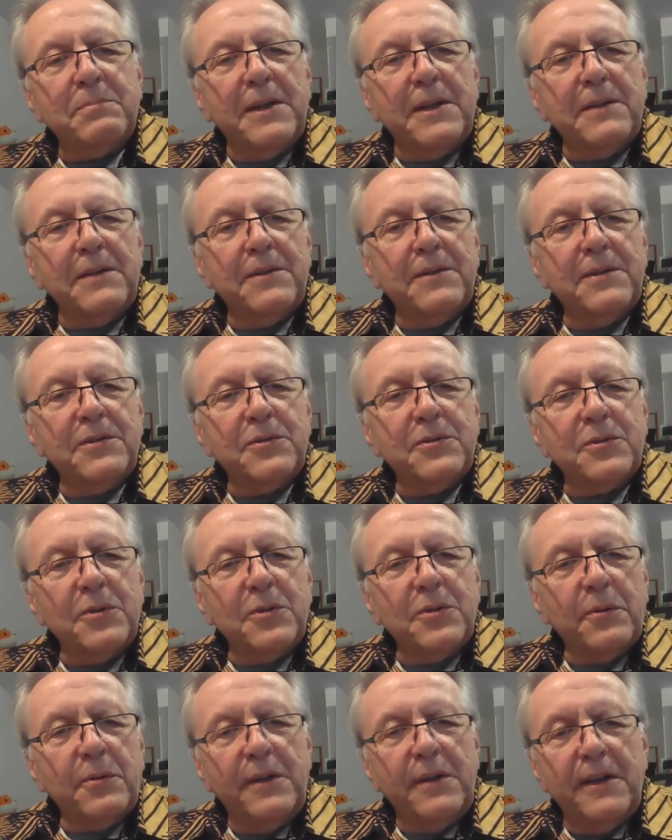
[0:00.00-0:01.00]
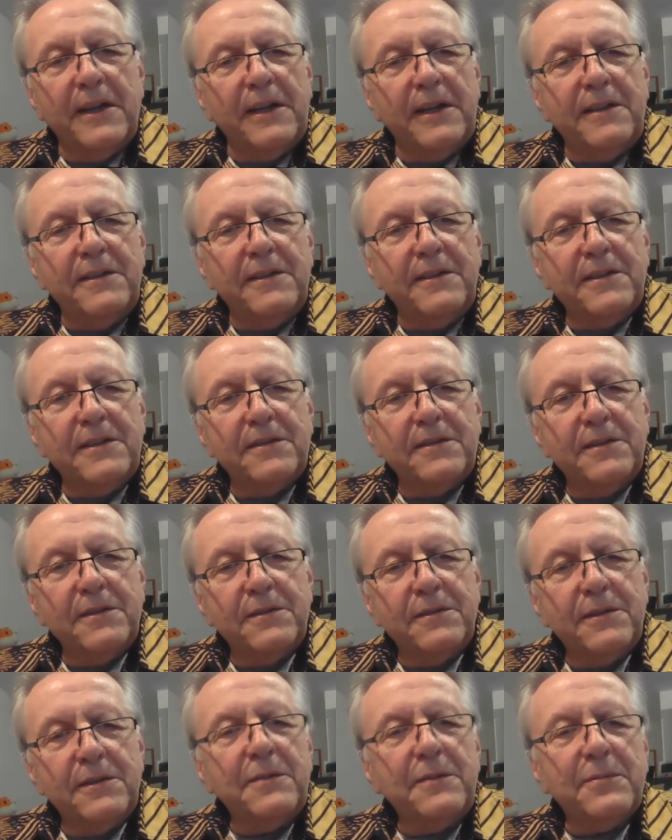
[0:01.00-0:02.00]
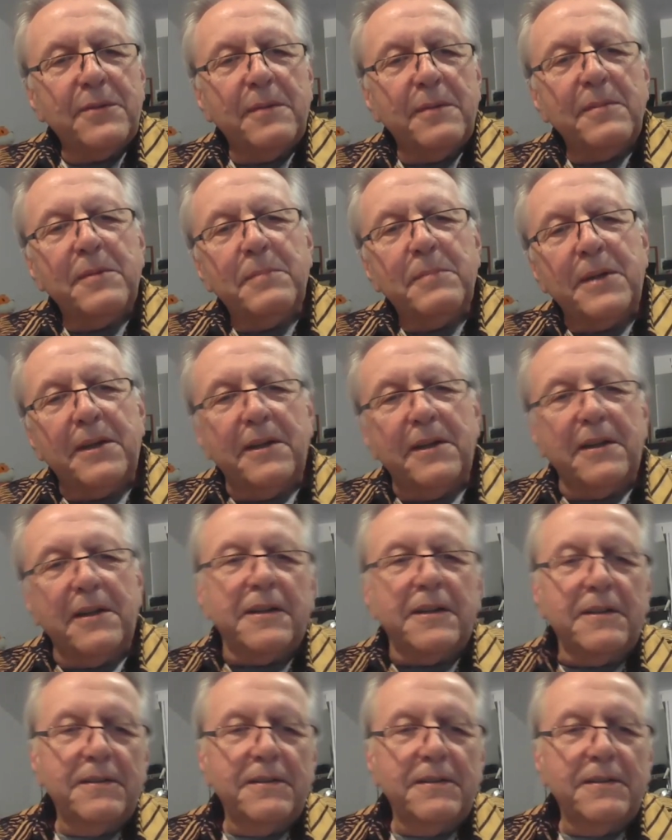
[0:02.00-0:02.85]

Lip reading: but the storyline is existing from the beginning.